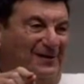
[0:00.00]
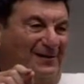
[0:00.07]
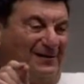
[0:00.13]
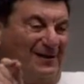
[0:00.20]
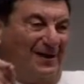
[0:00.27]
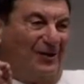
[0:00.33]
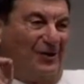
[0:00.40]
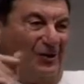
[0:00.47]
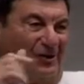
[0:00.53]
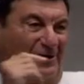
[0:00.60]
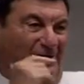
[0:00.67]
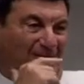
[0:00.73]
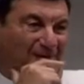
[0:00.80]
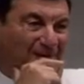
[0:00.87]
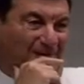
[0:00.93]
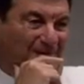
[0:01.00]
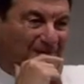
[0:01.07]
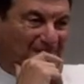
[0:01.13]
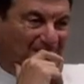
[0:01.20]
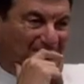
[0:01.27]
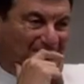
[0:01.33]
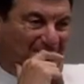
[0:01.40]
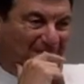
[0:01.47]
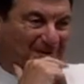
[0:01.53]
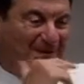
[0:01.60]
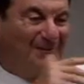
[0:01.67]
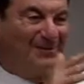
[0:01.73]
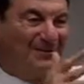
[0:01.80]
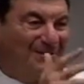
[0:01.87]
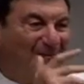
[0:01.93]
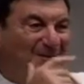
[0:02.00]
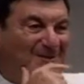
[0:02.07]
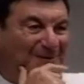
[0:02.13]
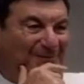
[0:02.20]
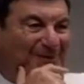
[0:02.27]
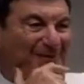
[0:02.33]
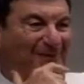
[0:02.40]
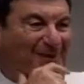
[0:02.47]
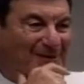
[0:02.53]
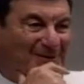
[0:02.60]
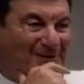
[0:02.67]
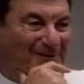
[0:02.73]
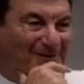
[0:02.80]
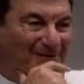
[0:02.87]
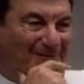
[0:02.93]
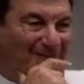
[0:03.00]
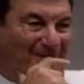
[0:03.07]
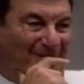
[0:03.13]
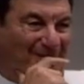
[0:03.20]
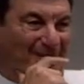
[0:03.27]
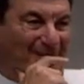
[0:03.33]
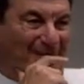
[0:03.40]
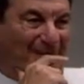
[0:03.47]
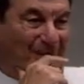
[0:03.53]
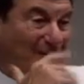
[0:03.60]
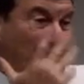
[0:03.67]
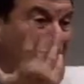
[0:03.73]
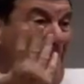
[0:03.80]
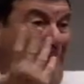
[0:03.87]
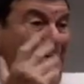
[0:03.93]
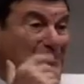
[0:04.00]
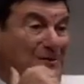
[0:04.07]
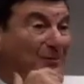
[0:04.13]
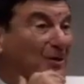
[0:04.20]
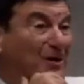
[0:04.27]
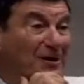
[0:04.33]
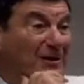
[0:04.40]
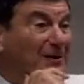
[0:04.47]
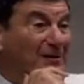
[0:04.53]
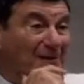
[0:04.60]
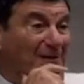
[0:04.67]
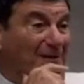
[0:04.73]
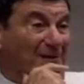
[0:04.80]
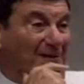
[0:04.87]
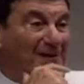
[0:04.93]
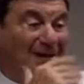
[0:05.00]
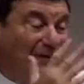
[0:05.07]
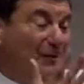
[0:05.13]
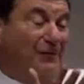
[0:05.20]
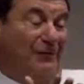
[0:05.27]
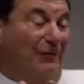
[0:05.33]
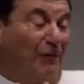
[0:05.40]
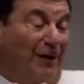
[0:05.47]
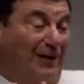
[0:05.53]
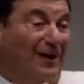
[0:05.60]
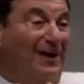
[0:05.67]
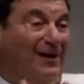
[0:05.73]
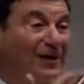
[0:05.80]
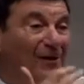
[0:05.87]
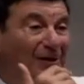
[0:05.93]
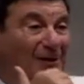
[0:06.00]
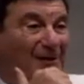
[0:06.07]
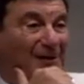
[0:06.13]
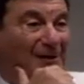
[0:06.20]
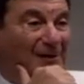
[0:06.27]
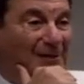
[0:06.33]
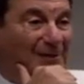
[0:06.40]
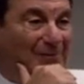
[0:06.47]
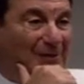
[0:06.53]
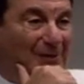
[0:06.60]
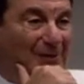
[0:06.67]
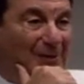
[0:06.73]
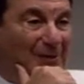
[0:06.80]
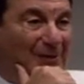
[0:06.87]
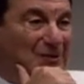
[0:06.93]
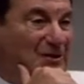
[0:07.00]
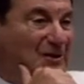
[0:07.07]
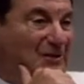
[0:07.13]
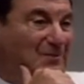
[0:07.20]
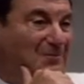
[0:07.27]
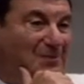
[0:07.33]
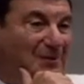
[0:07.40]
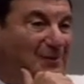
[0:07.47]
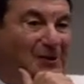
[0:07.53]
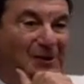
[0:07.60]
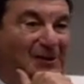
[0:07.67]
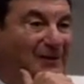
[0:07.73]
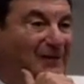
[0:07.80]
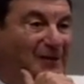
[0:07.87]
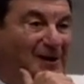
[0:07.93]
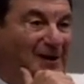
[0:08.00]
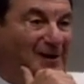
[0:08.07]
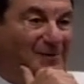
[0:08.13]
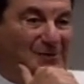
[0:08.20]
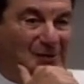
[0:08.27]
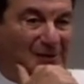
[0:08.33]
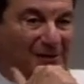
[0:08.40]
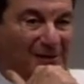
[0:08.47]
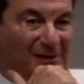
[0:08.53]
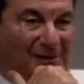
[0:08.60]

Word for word: dot org. Send me, send me some information. We have openings in marketing. I don't know if right now, but you know, this things appear at different times, and